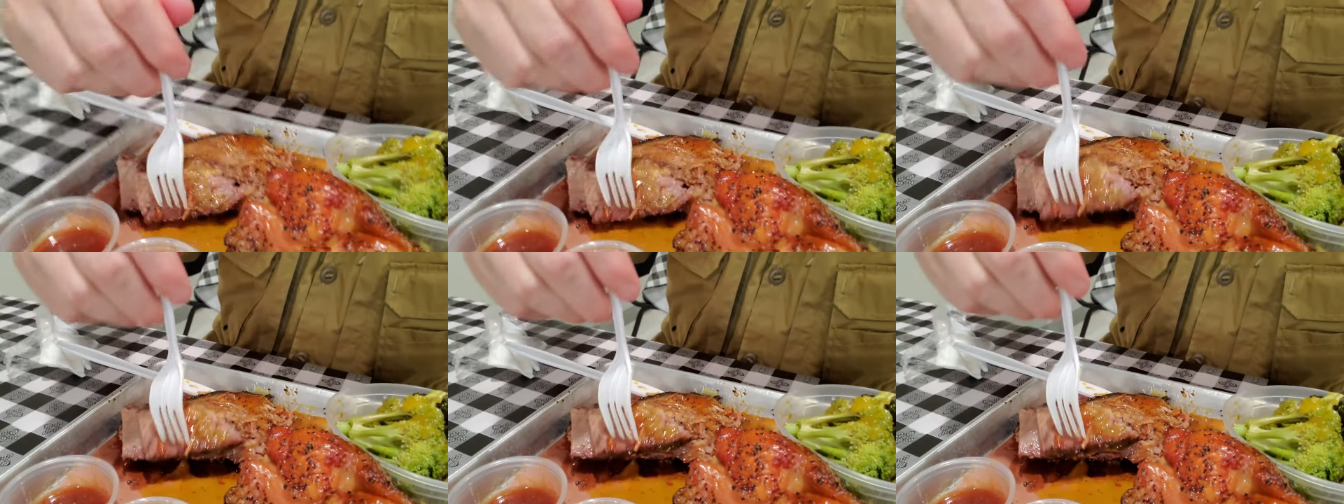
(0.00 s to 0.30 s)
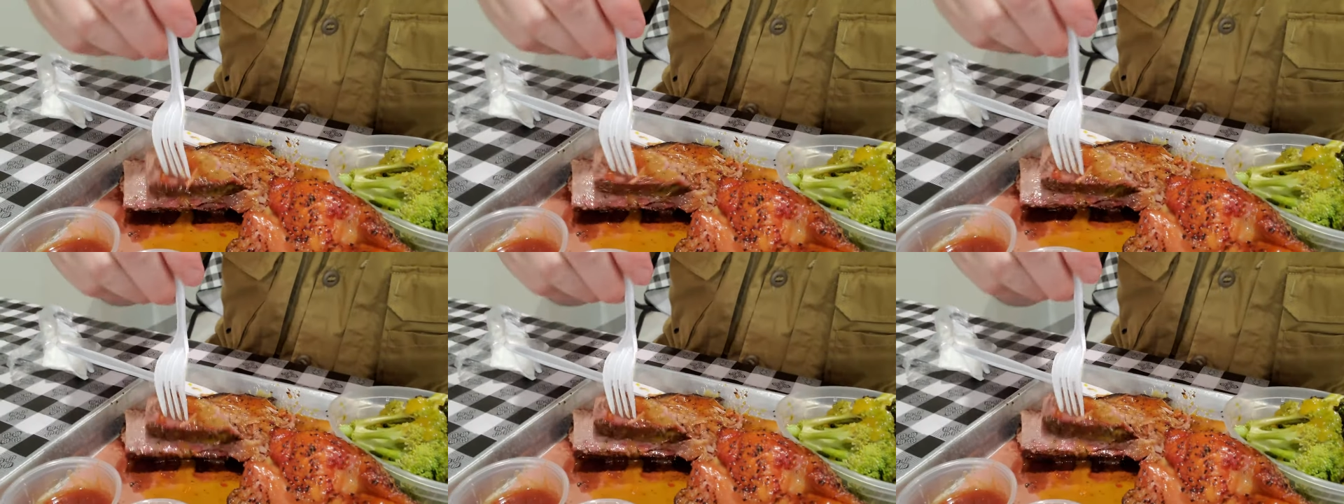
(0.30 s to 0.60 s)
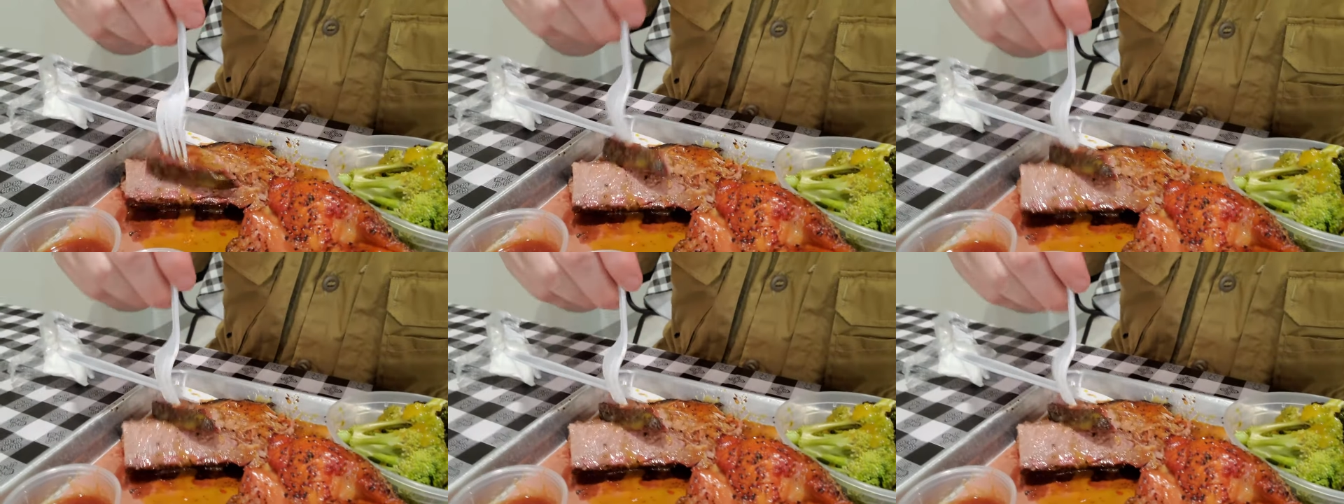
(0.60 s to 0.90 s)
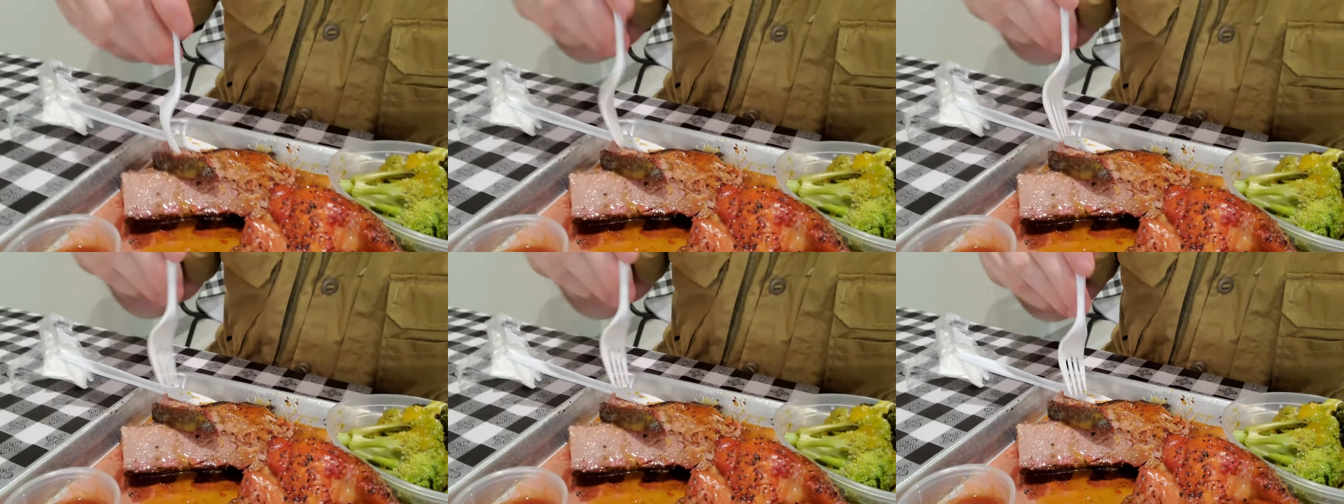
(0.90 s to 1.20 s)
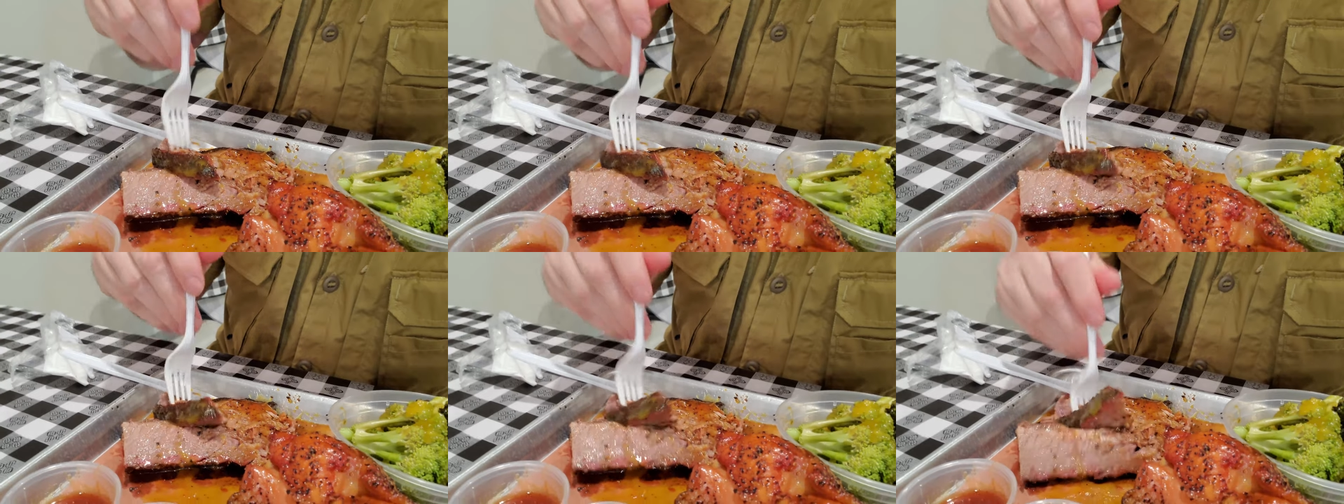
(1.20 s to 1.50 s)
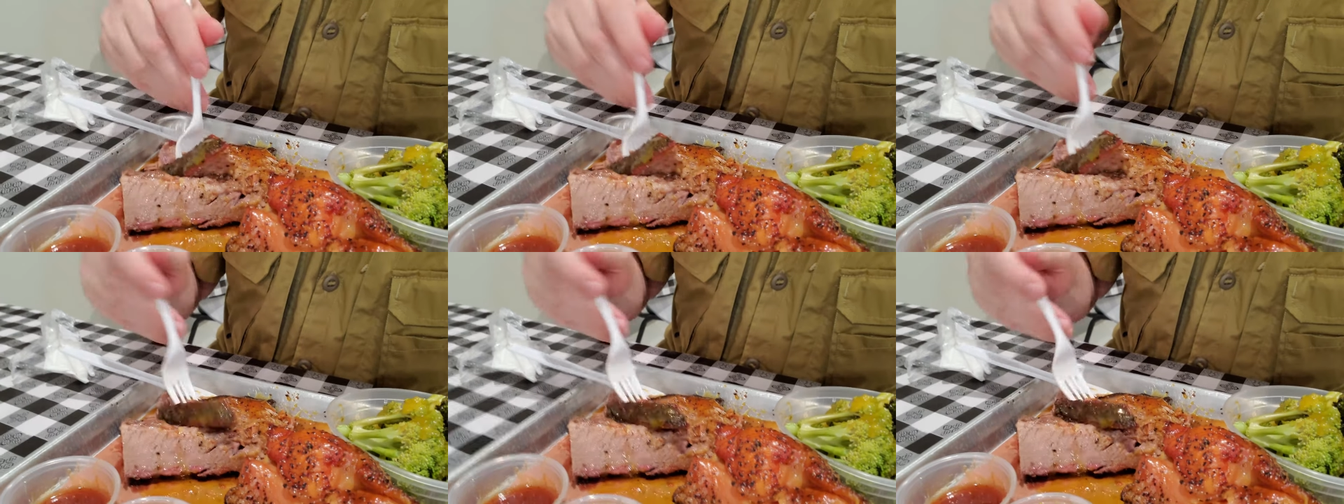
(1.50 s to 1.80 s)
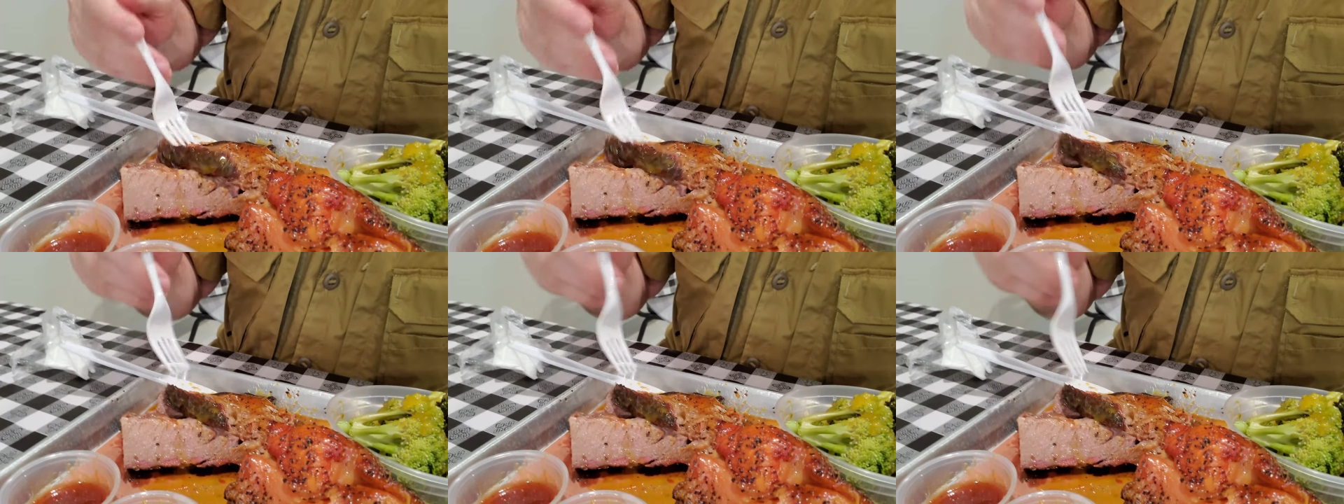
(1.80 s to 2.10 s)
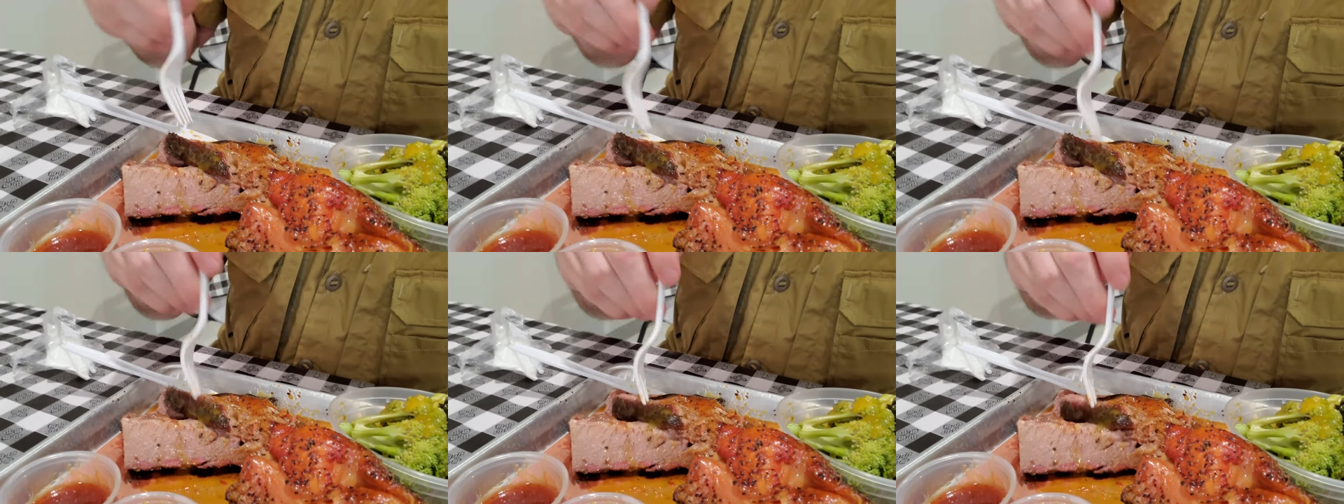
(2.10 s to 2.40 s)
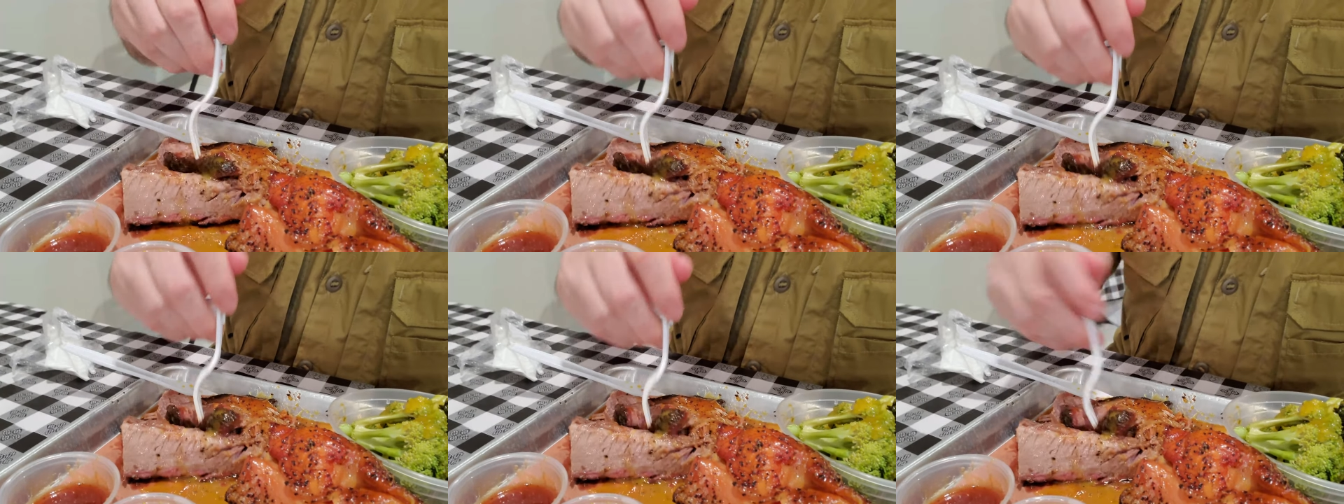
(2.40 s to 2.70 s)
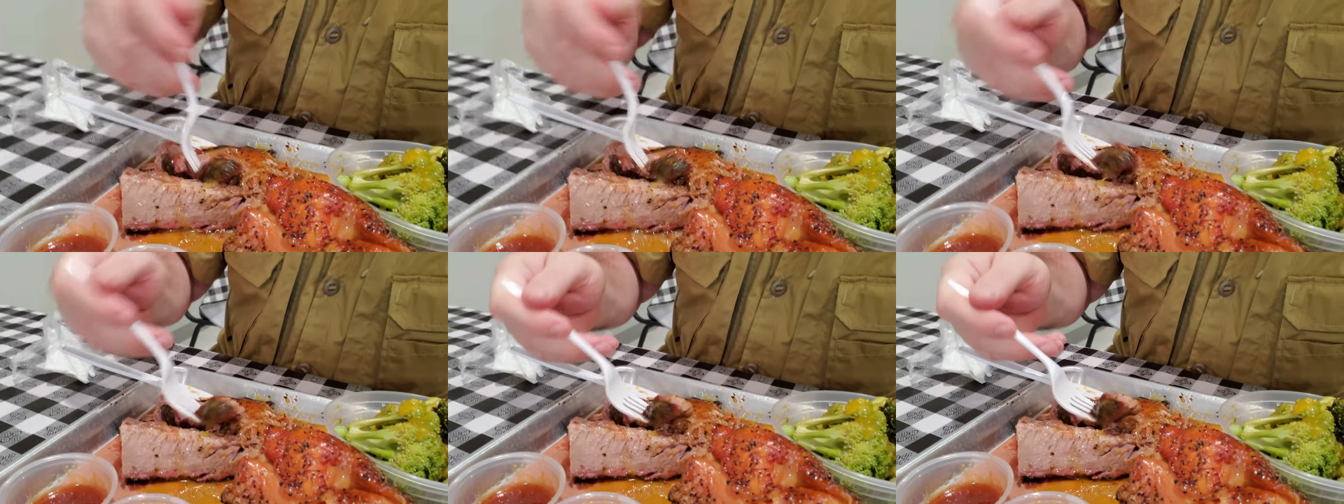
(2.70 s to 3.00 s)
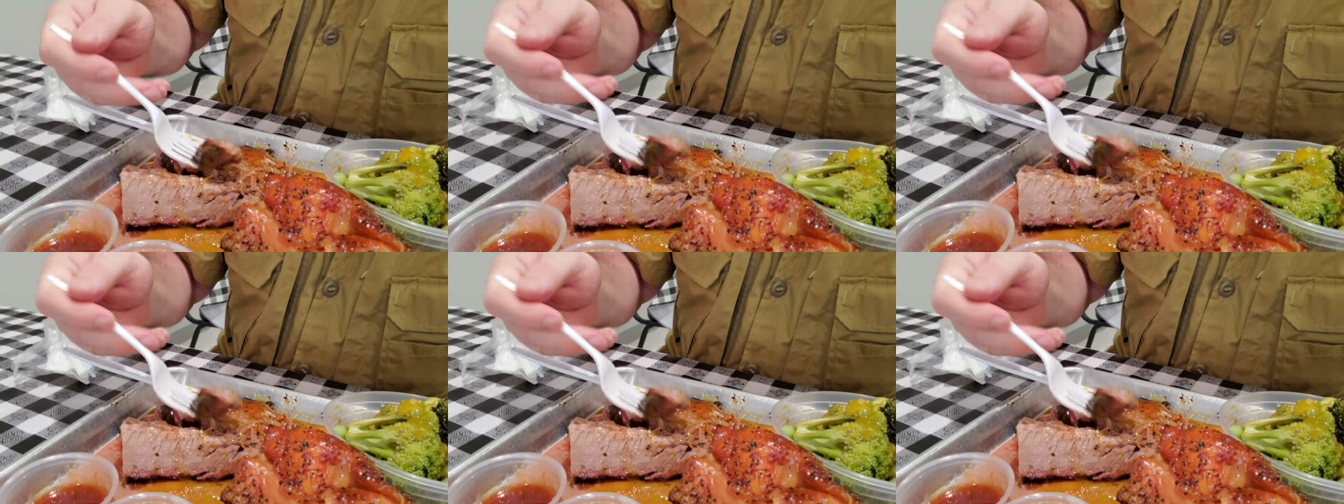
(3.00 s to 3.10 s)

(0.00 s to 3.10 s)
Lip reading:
(no speaker visible)